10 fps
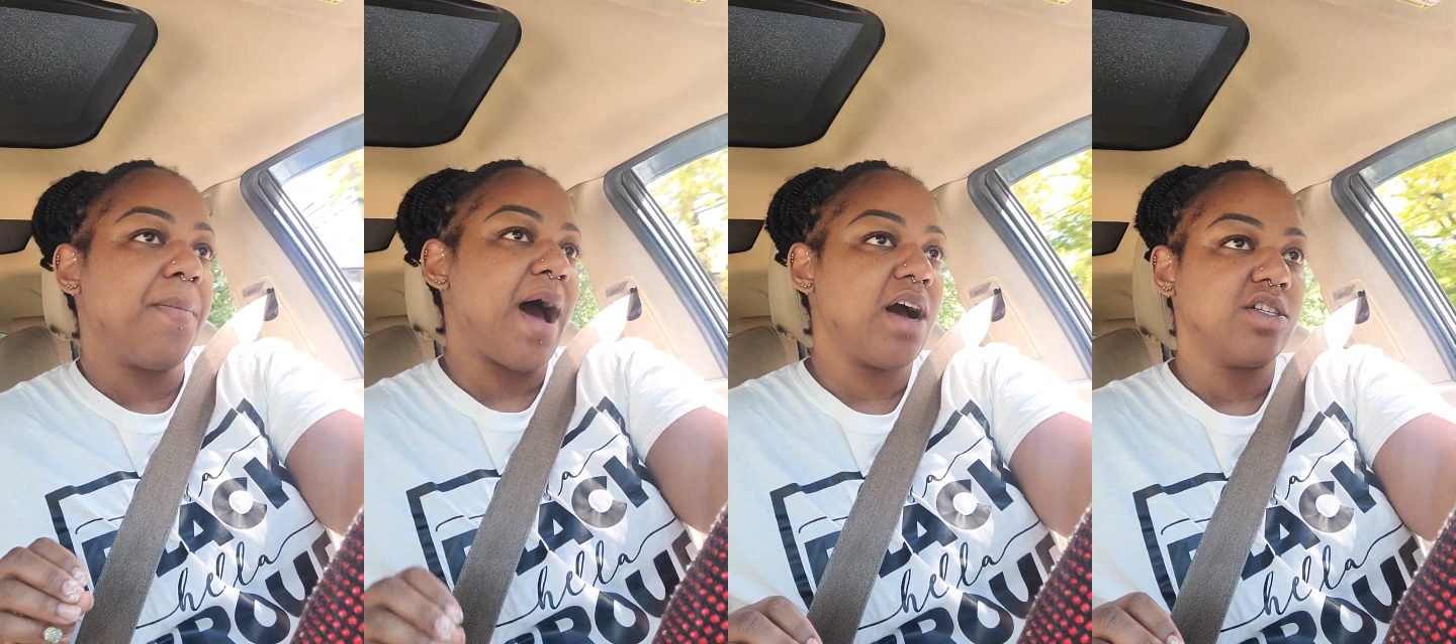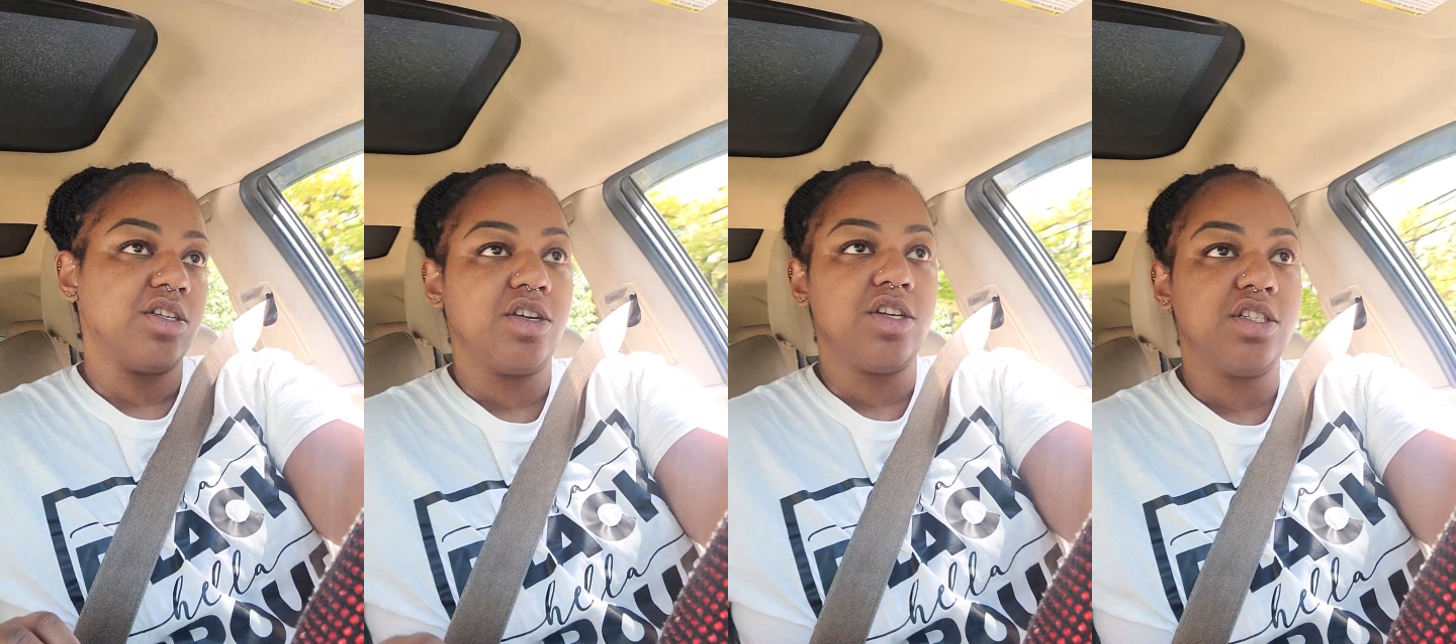
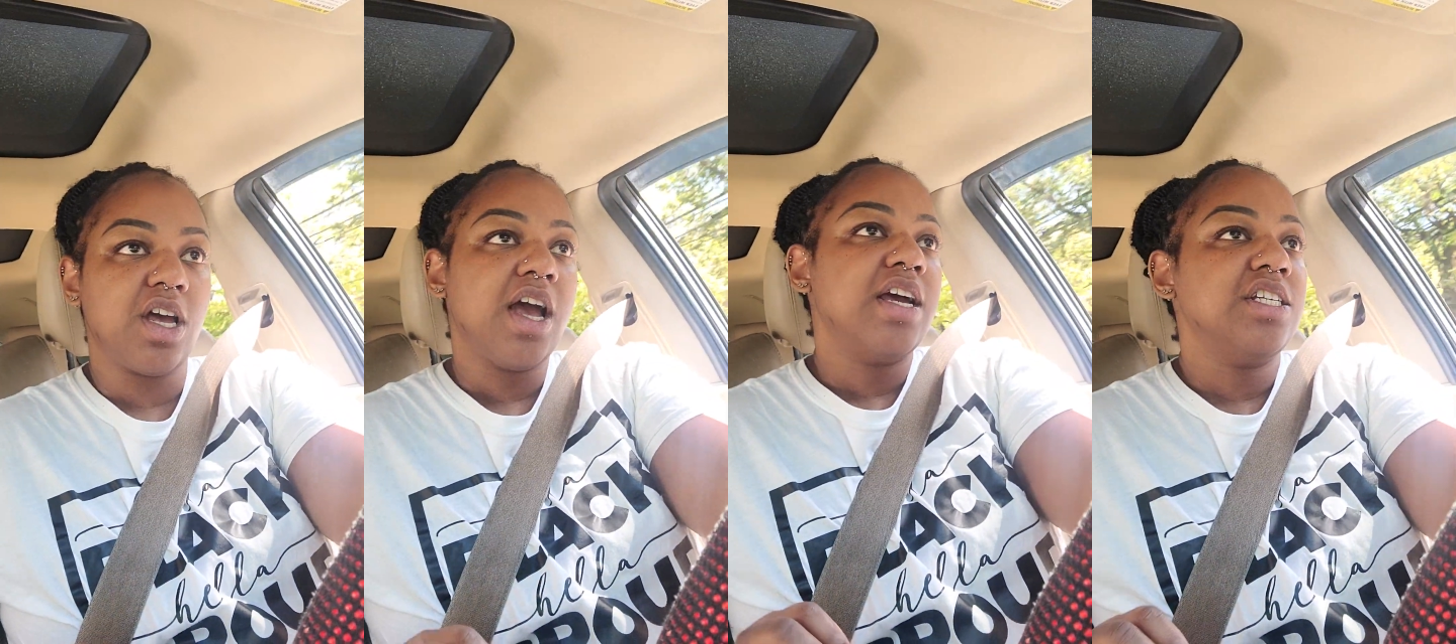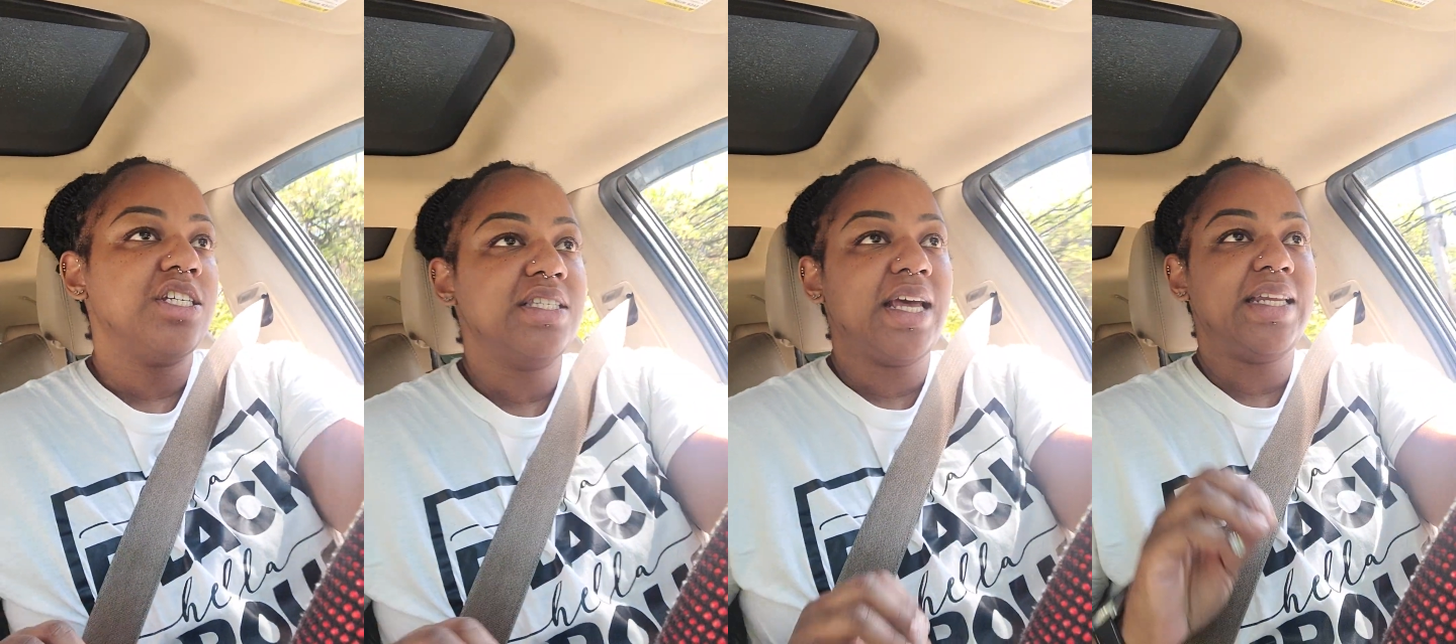boxers.
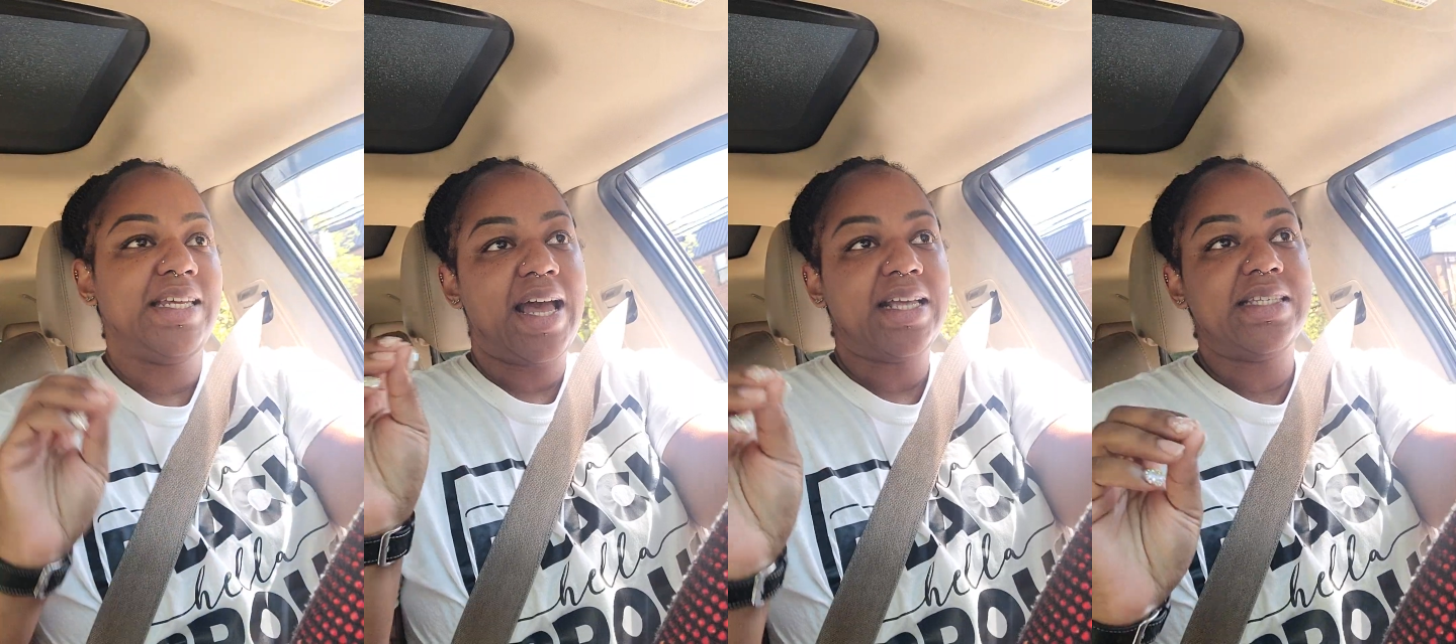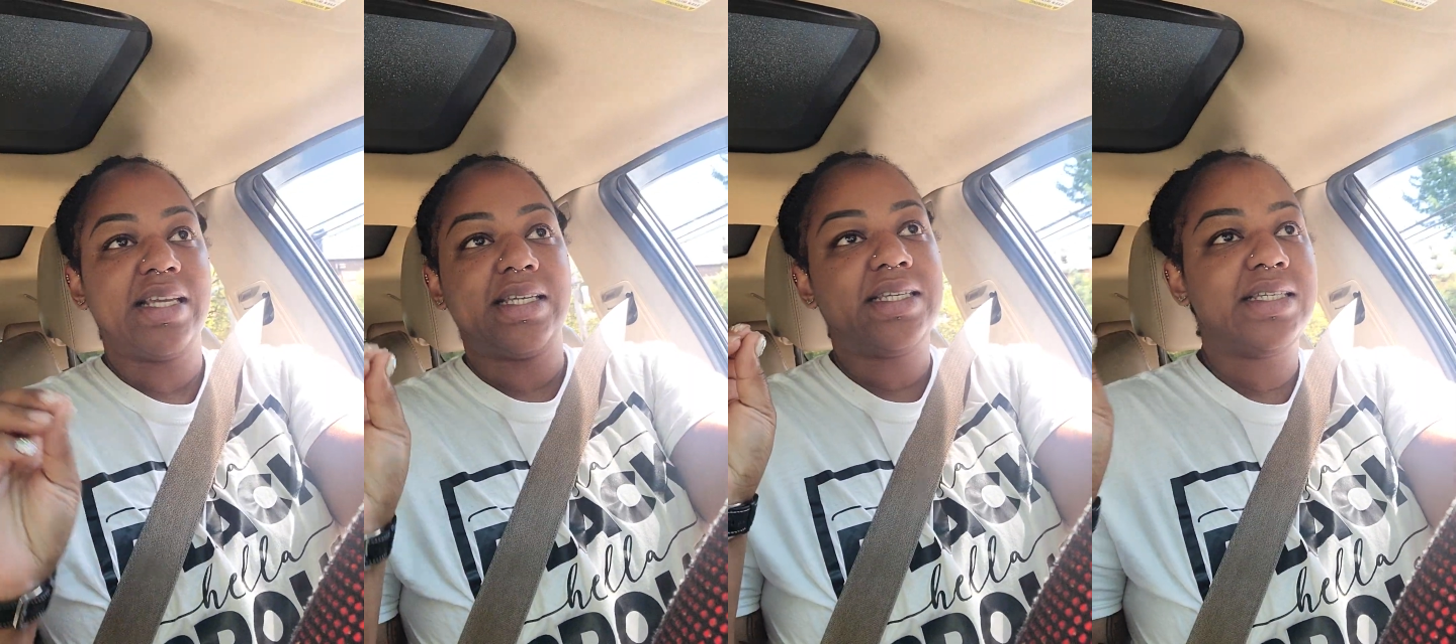She said, yes,
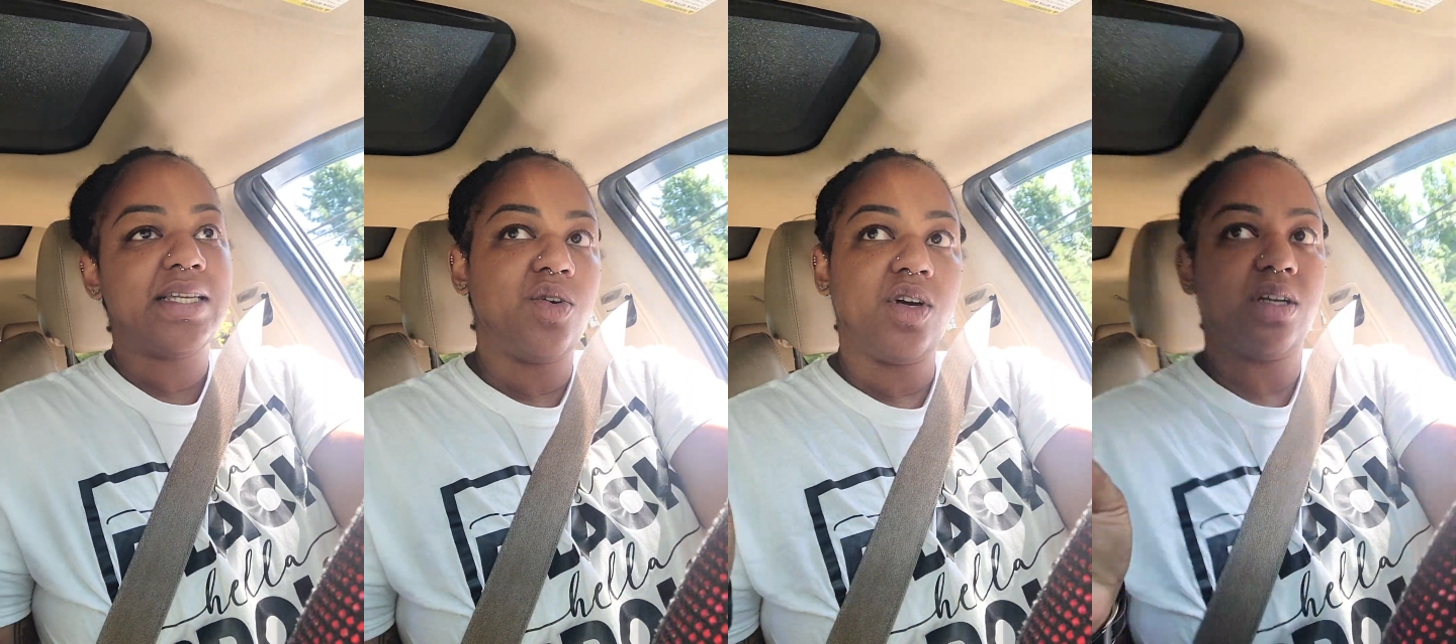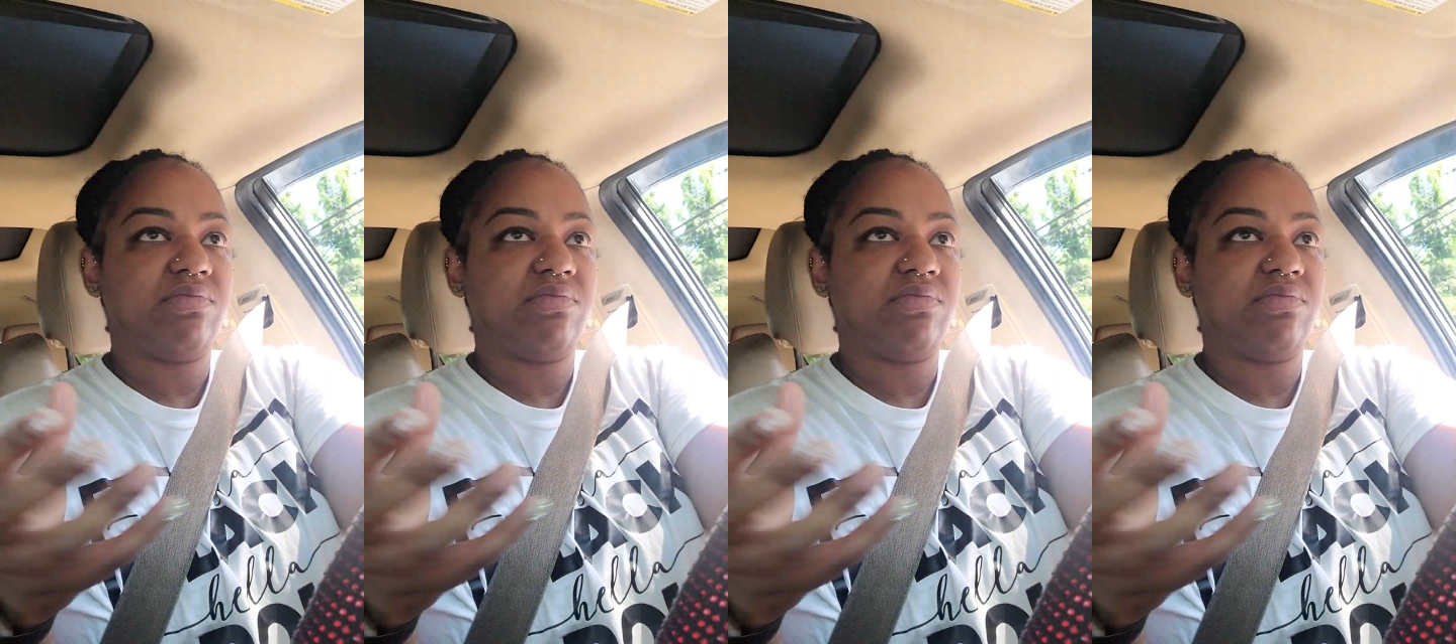silk